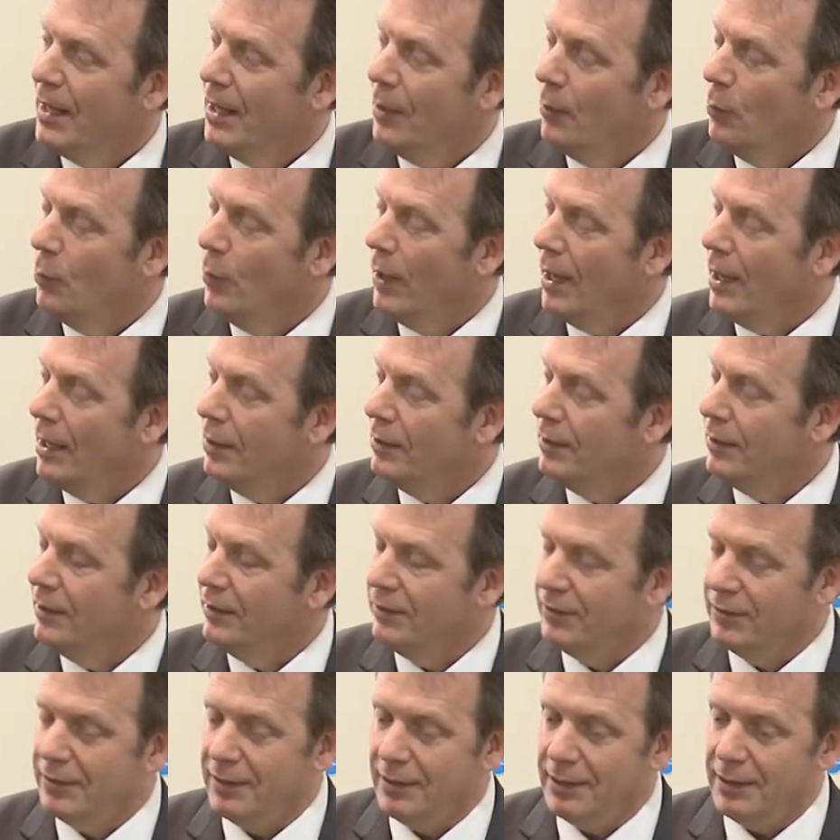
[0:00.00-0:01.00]

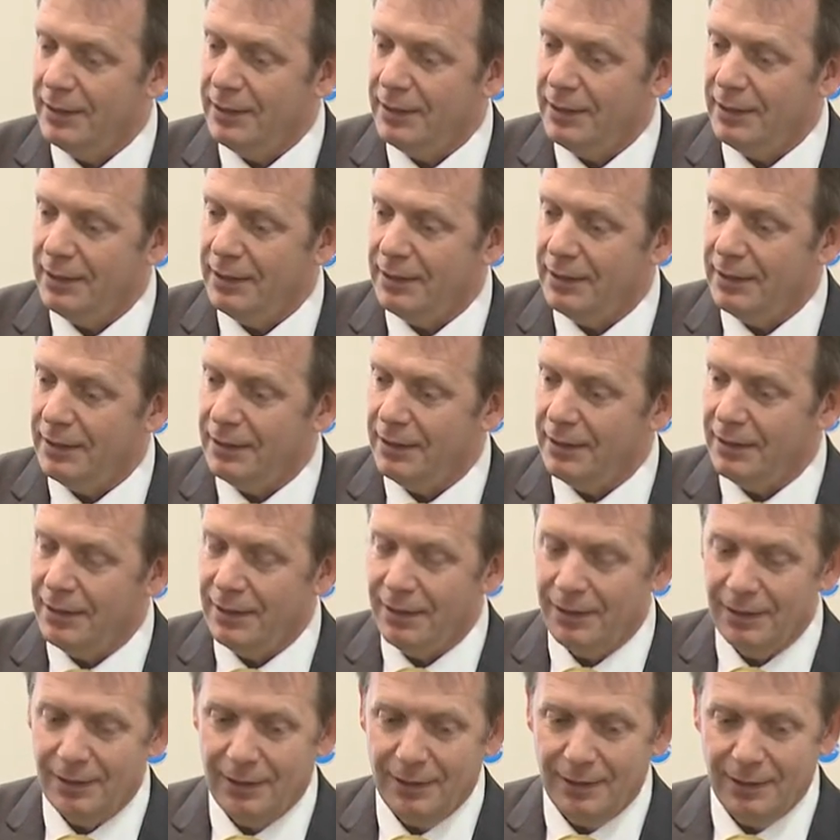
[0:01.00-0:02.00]

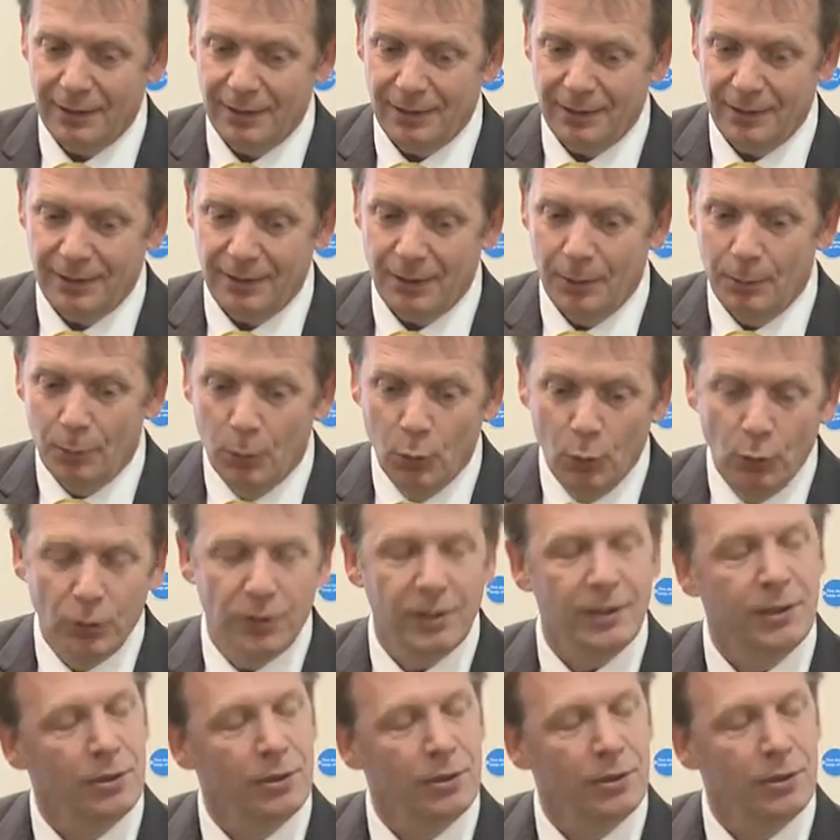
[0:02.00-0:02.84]
mood